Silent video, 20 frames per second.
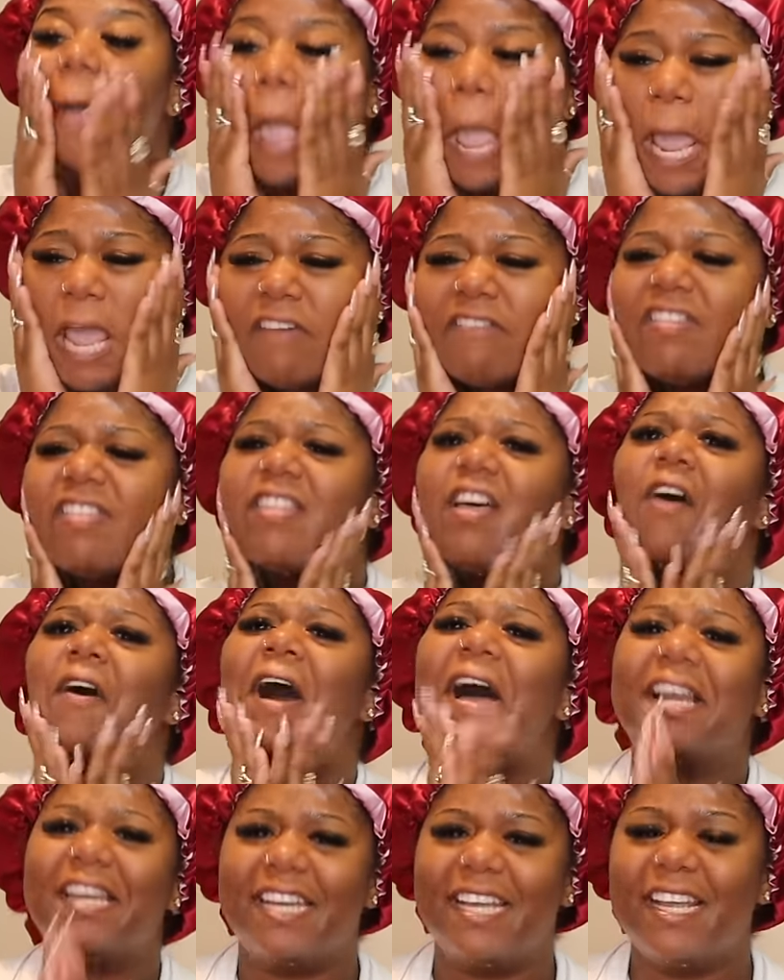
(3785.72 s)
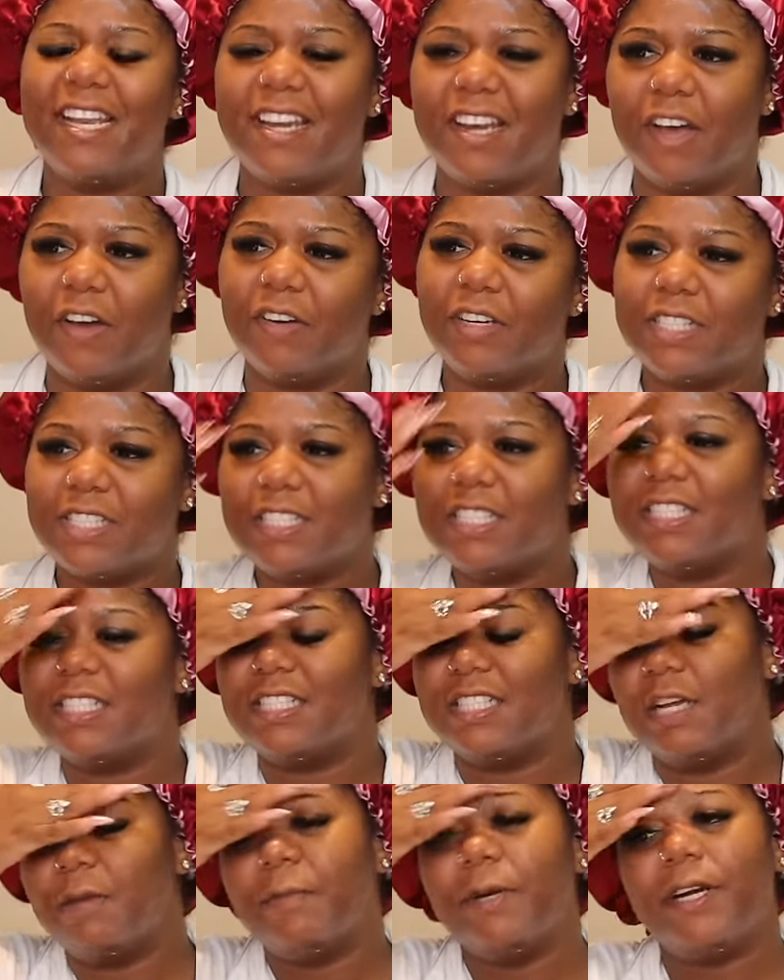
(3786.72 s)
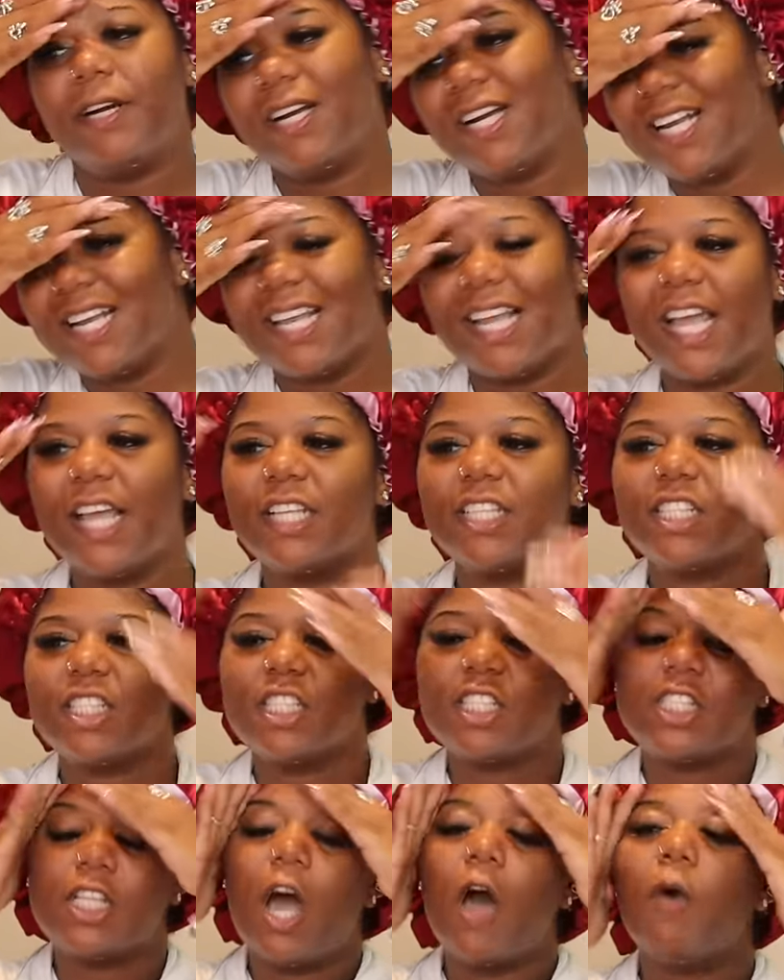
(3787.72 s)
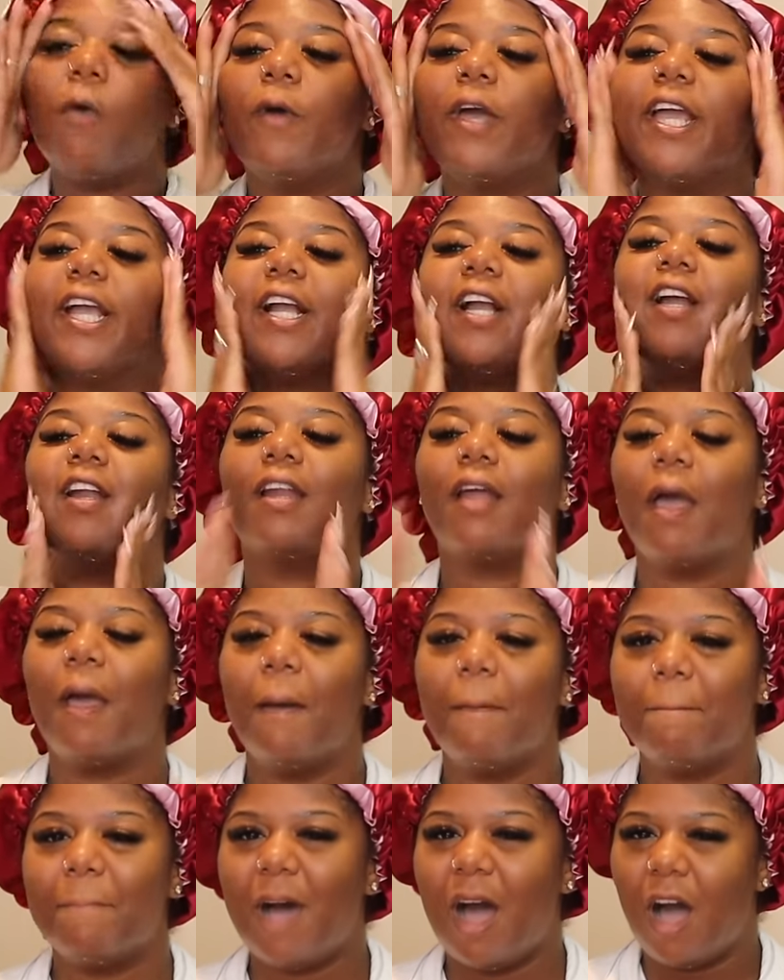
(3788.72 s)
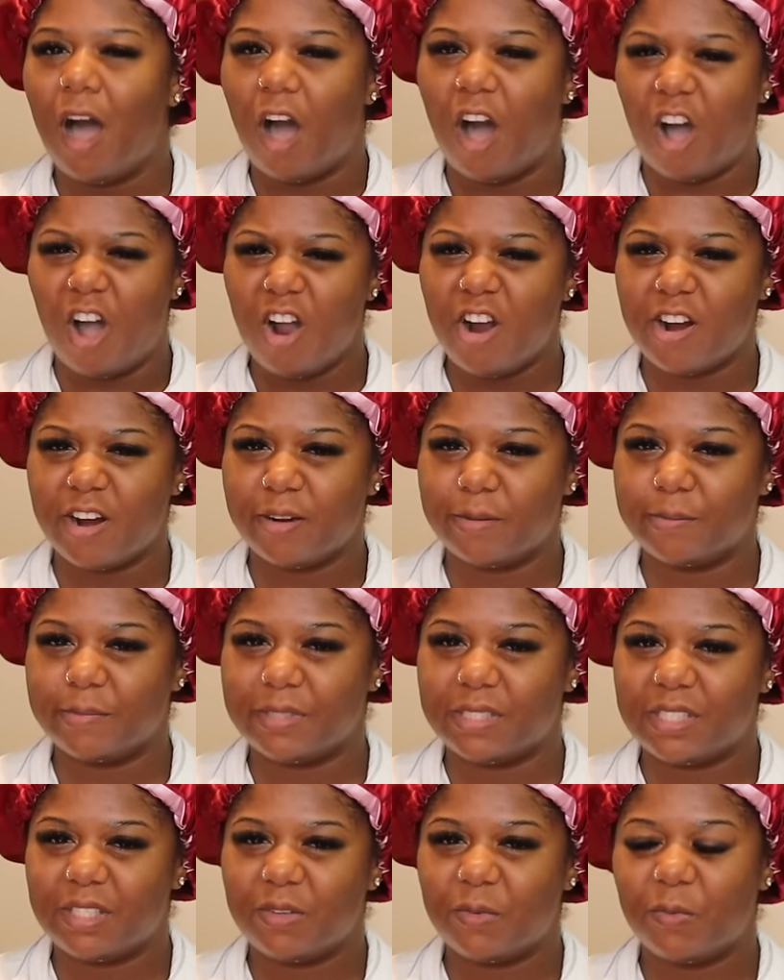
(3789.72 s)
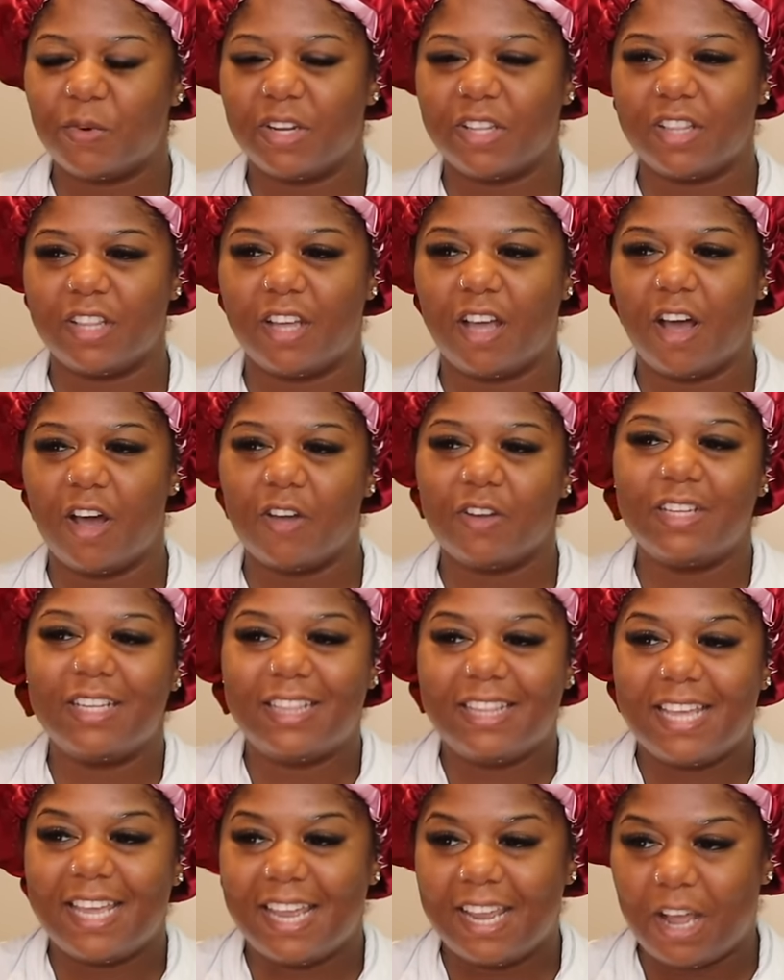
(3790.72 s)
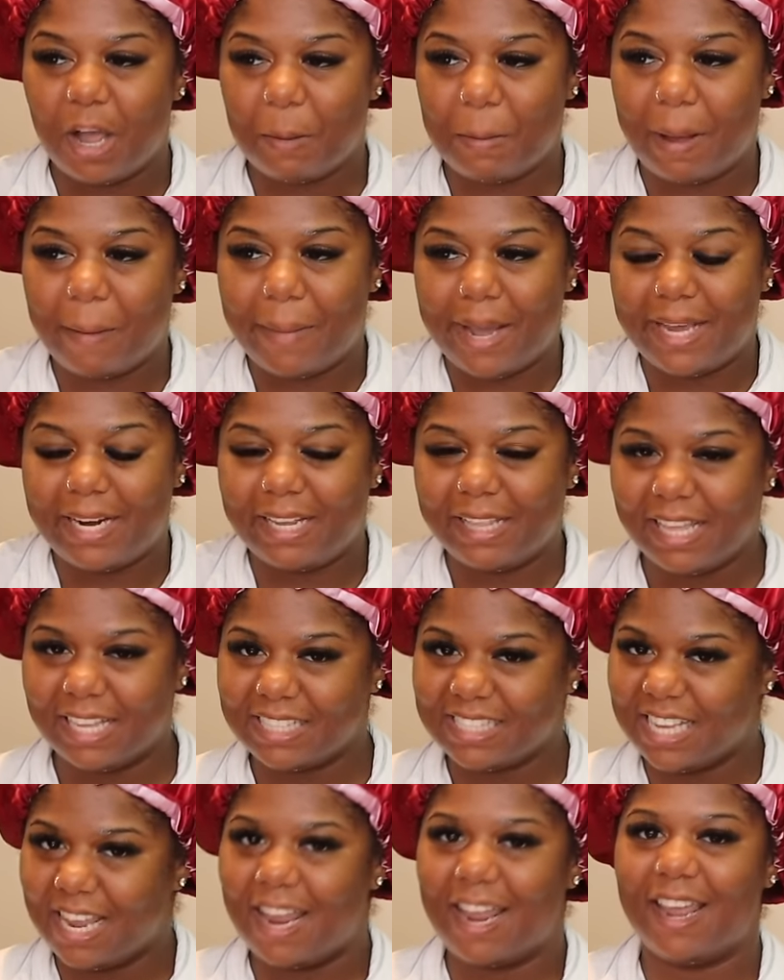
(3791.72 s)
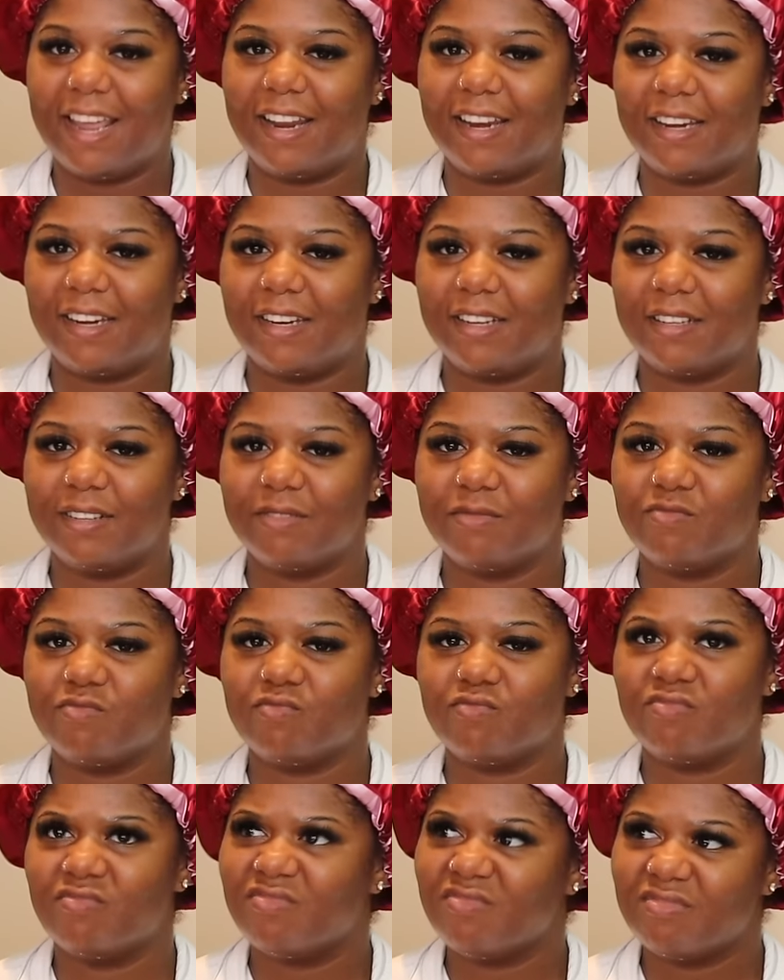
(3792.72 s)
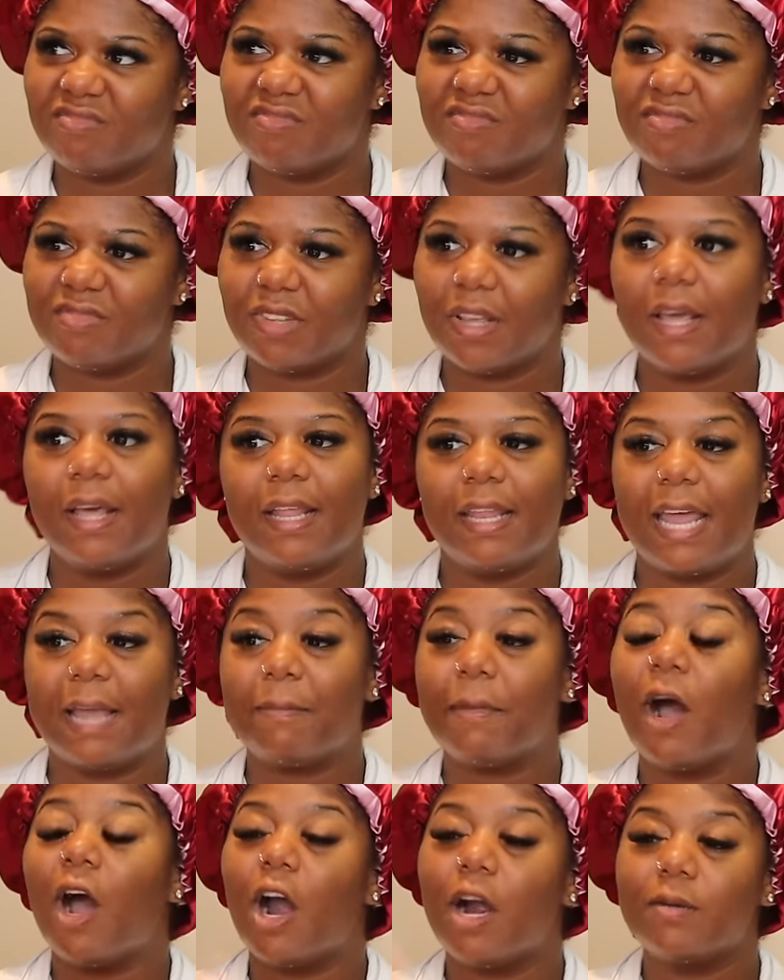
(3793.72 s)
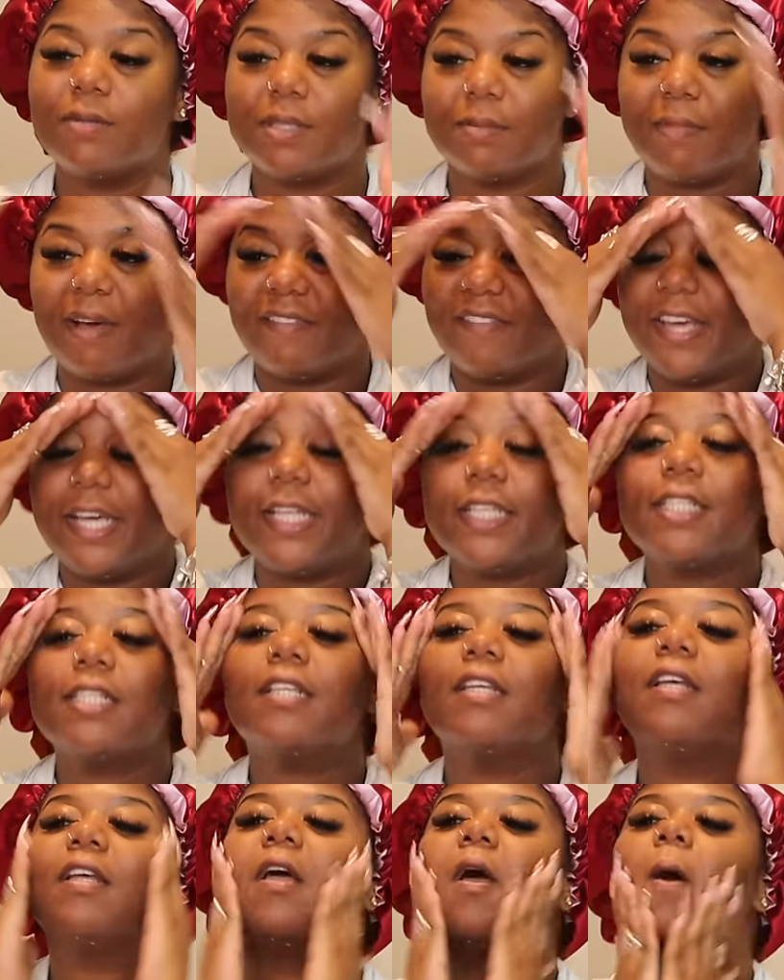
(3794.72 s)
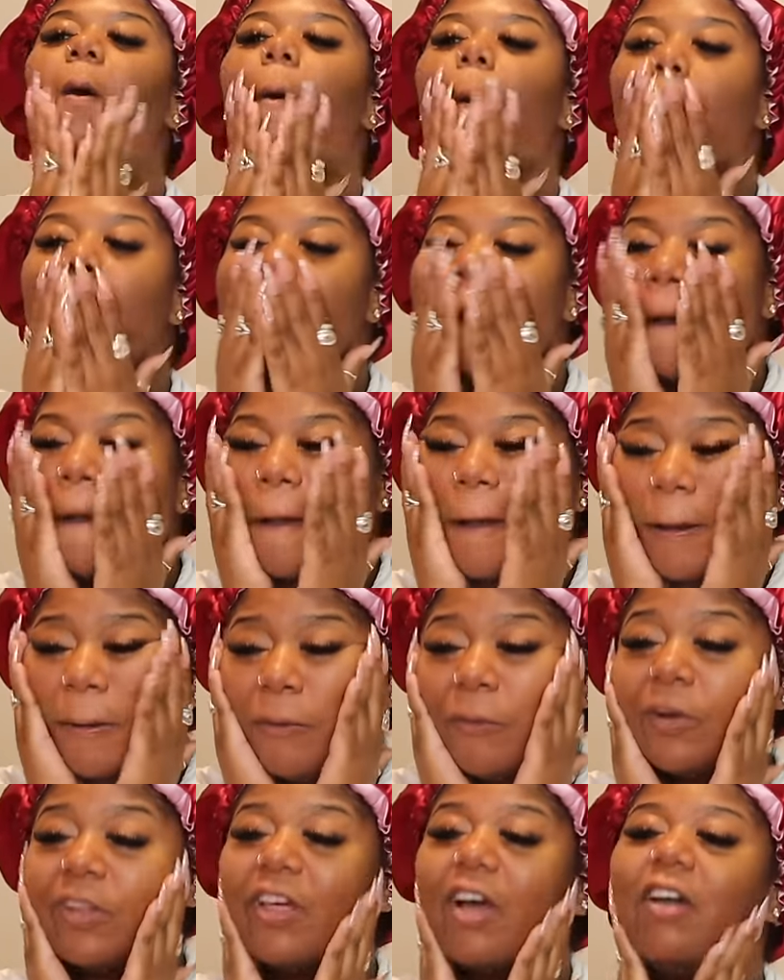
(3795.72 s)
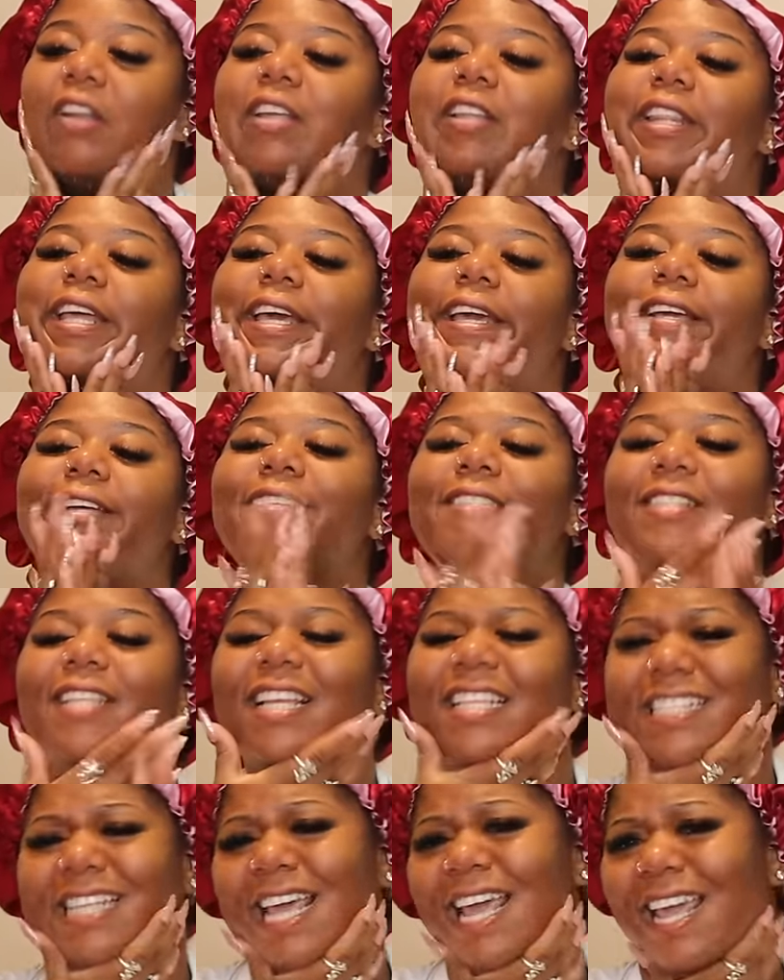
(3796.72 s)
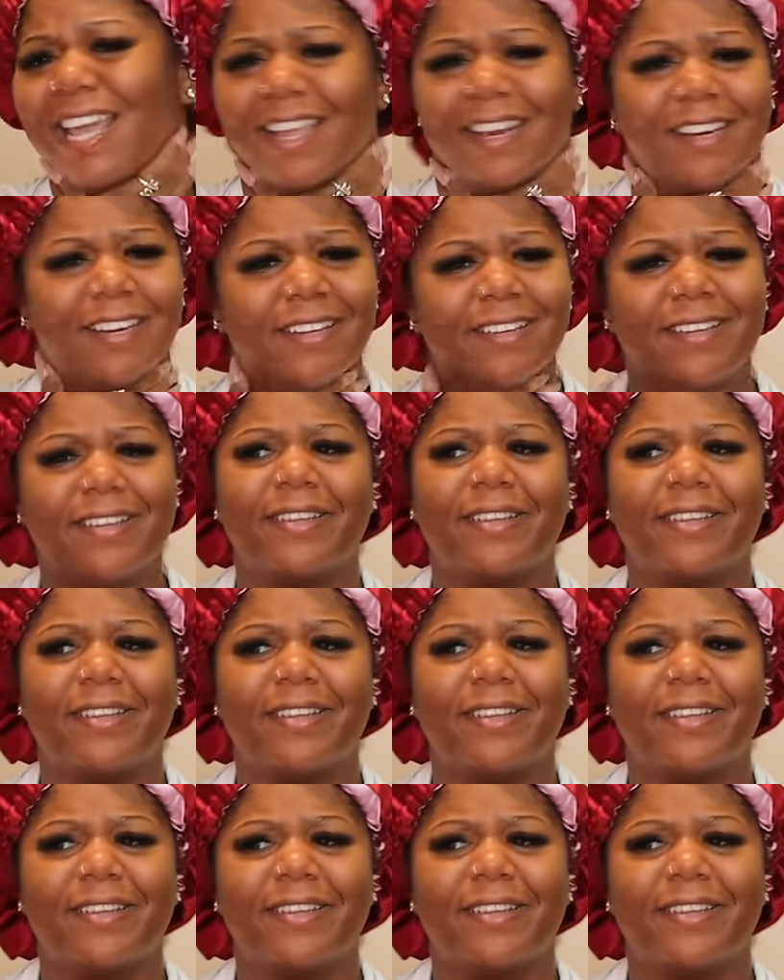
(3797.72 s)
Even though I did notice this summer, it's so weird. My arms were the only thing on my body that tanned. Like my arms and my face were the only things that tanned.